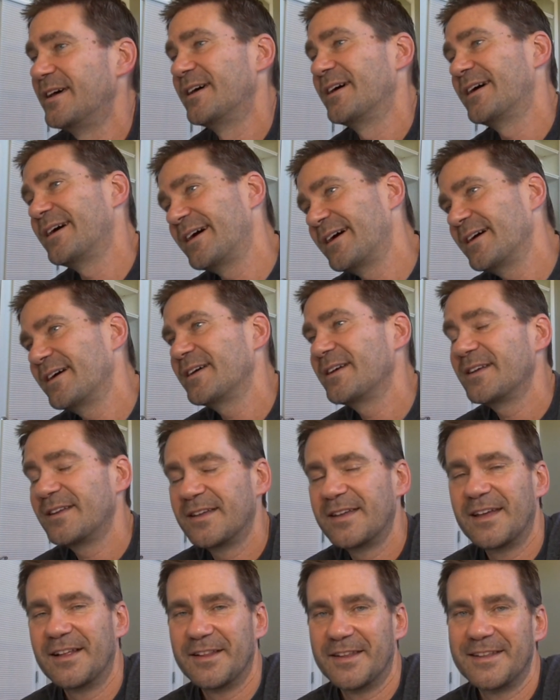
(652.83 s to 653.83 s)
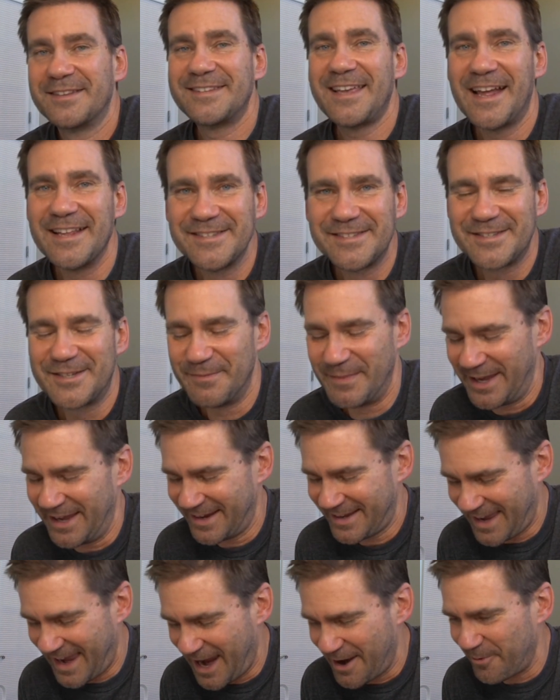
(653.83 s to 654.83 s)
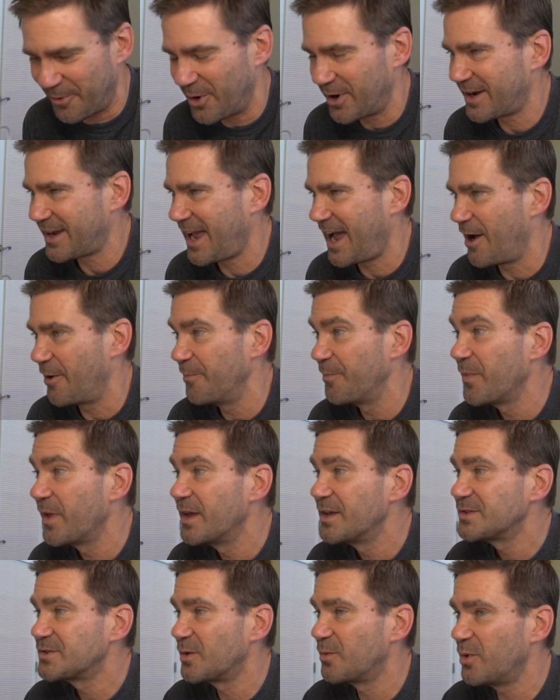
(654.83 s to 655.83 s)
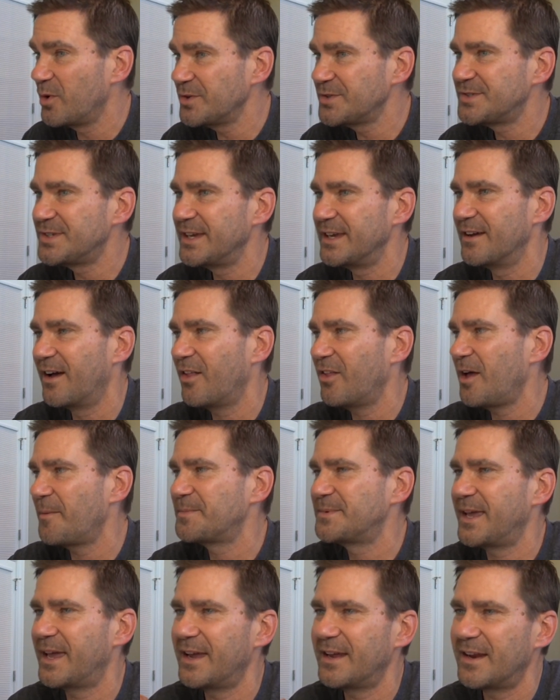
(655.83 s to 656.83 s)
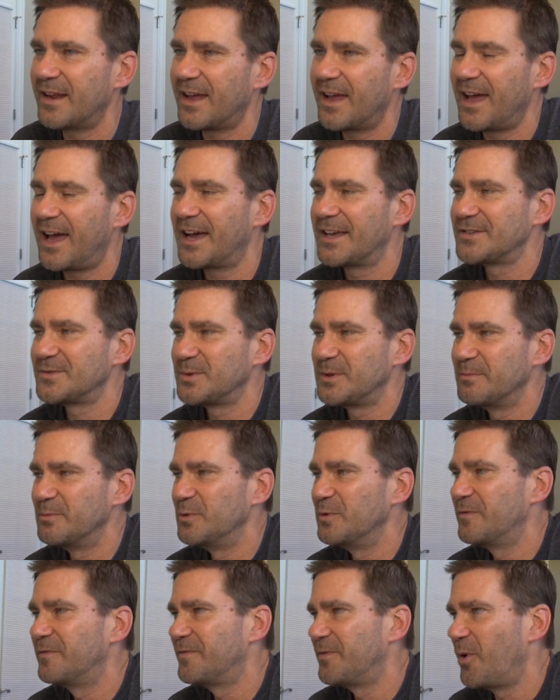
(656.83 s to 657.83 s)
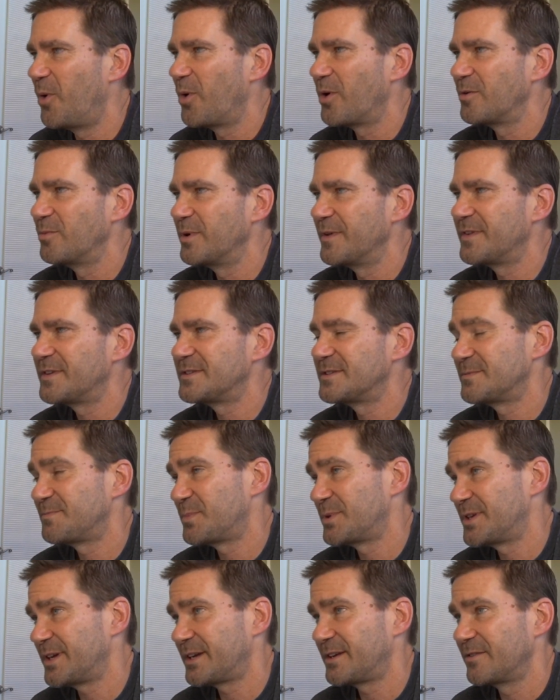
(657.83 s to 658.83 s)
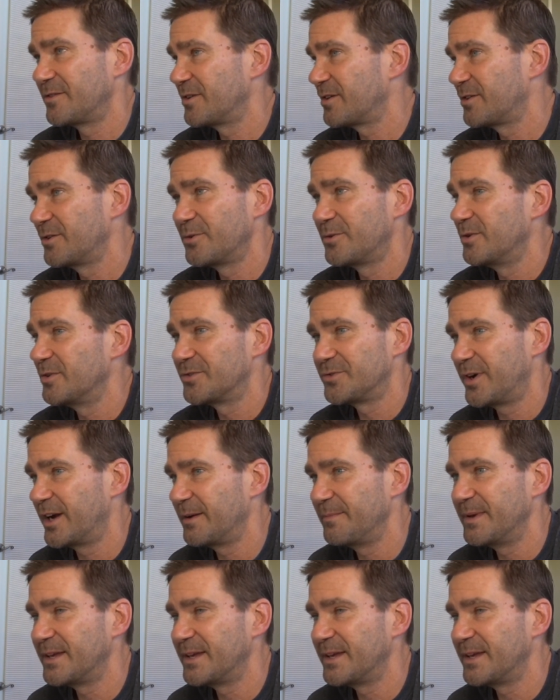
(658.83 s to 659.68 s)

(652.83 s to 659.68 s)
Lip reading: It tends to be. It can work out. So we'll see. I'll update as we move forward with this particular Google trade